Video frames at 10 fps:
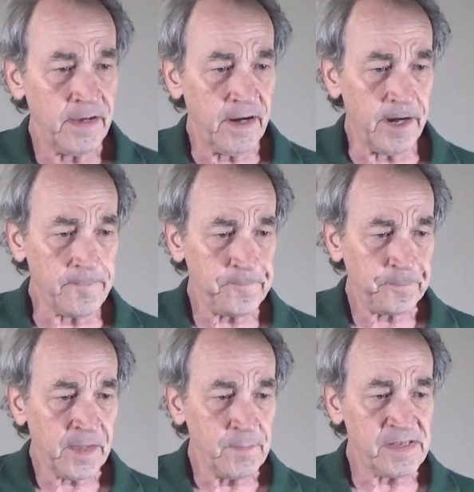
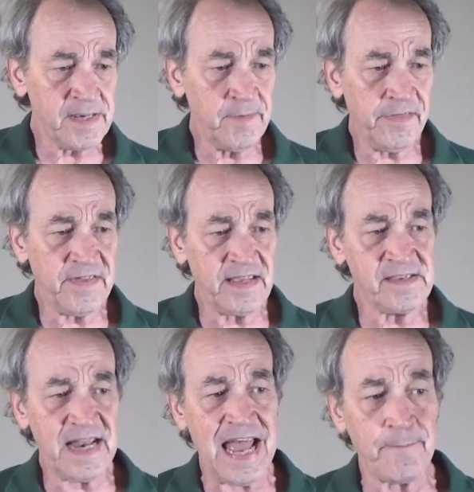But some of the things
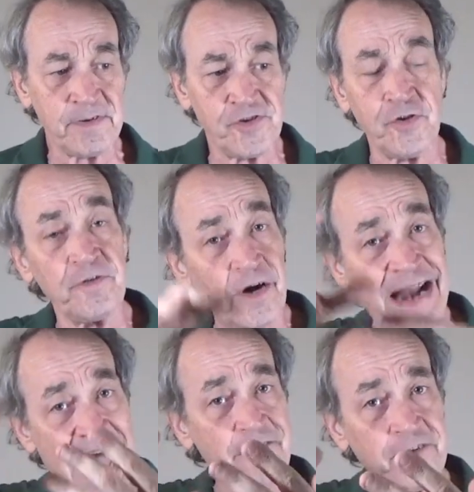that happened soon
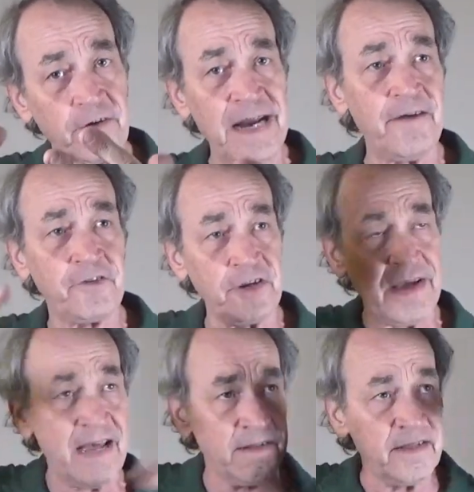thereafter, after you
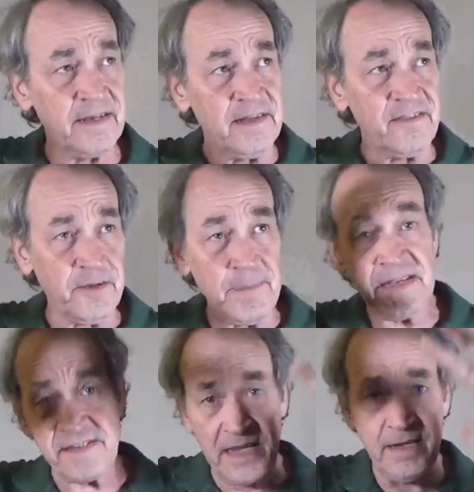had the
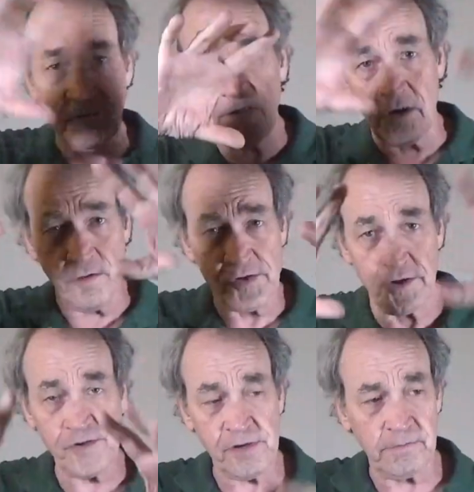mixing of the
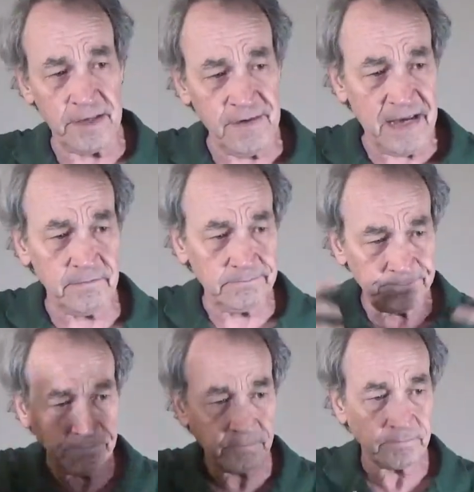cultures, and you had
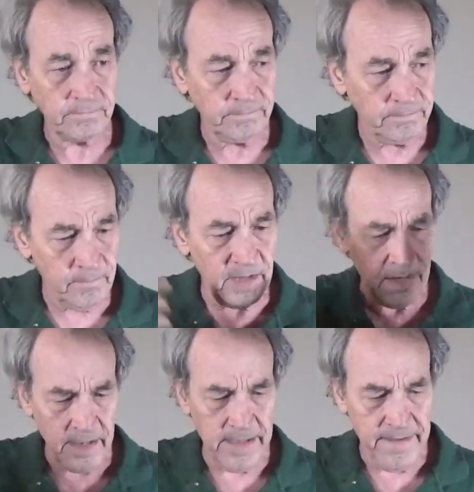
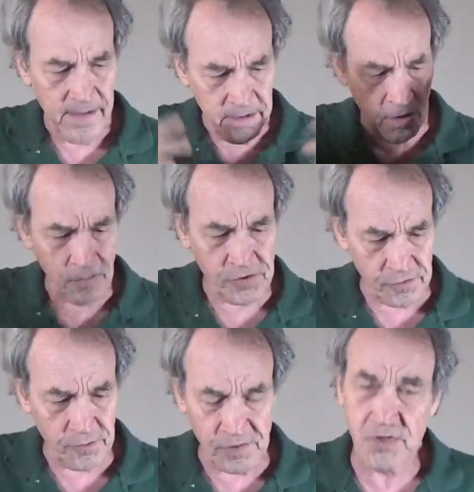
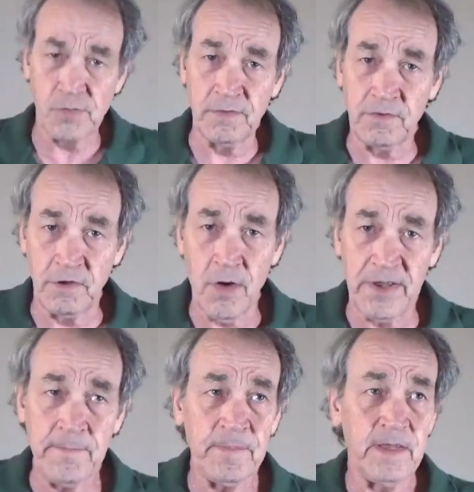culture was sort of
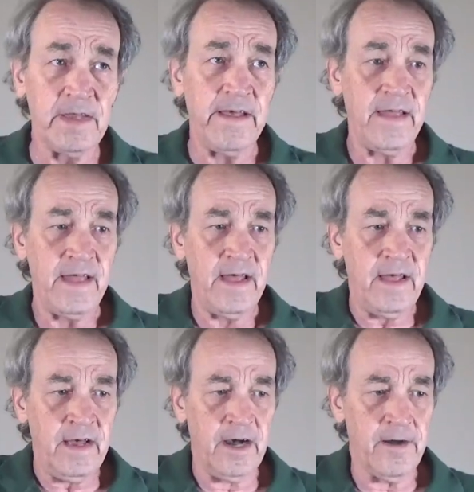growing,
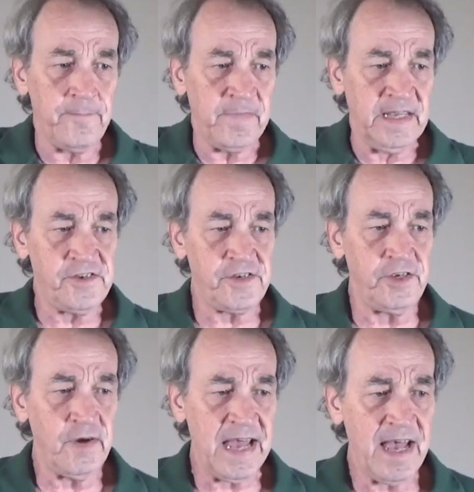is
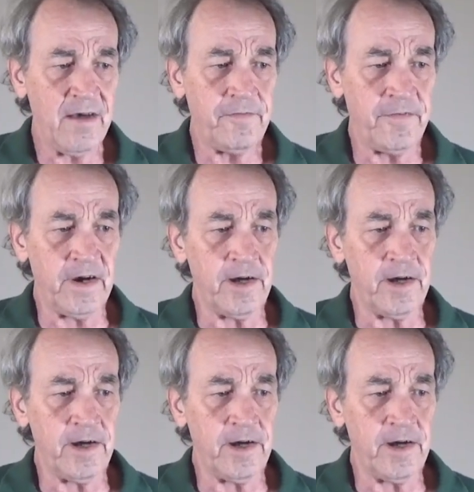you have